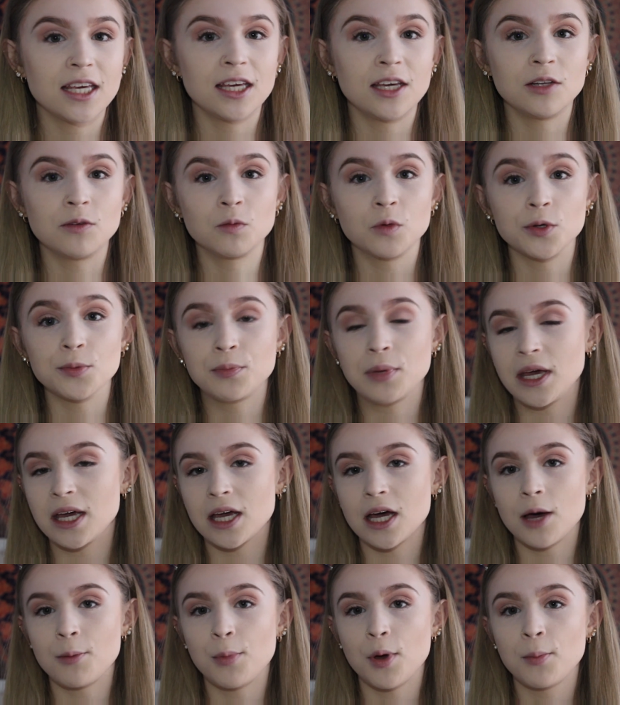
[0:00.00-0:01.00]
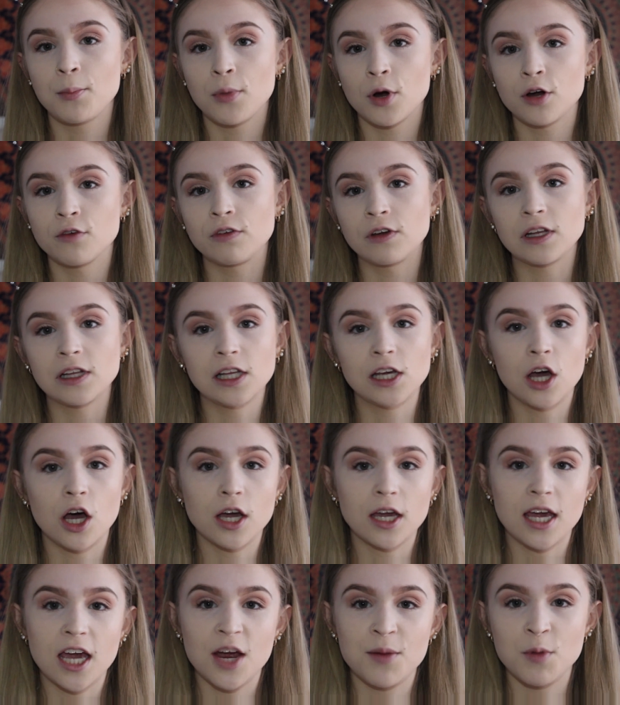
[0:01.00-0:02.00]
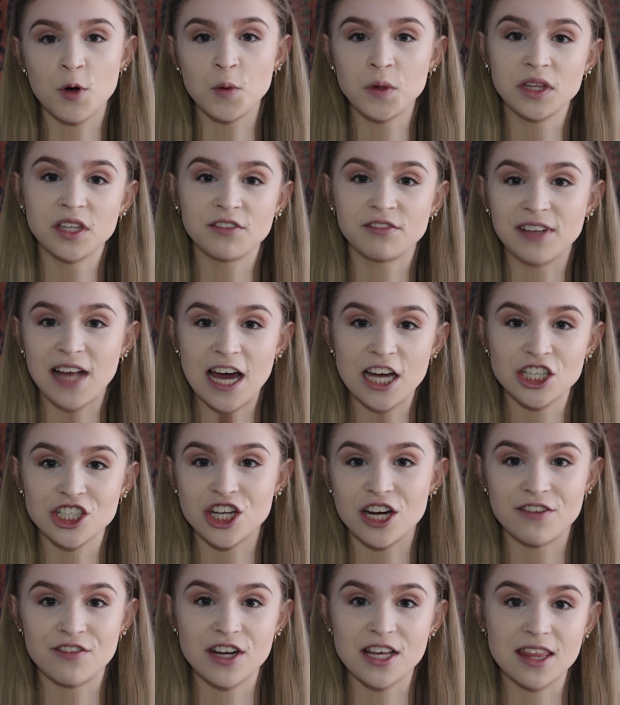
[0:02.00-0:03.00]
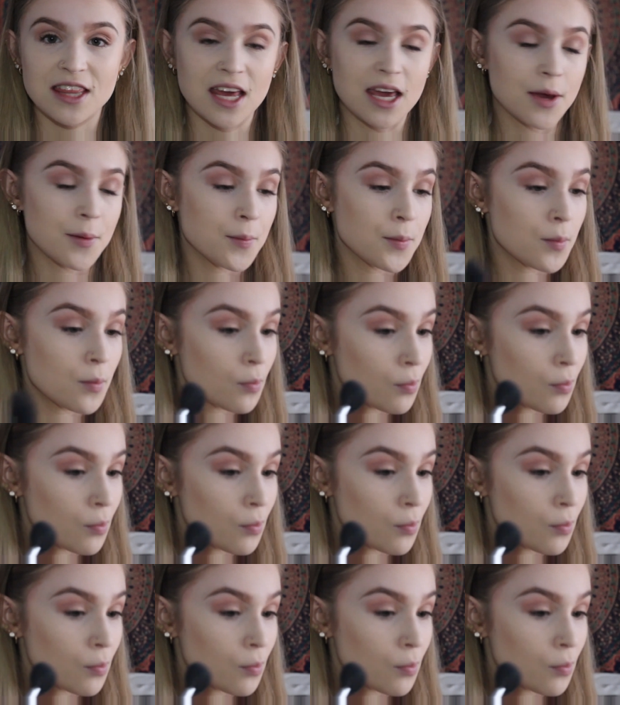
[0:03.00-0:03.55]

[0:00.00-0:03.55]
It will pick up perfectly on camera with the flash and everything.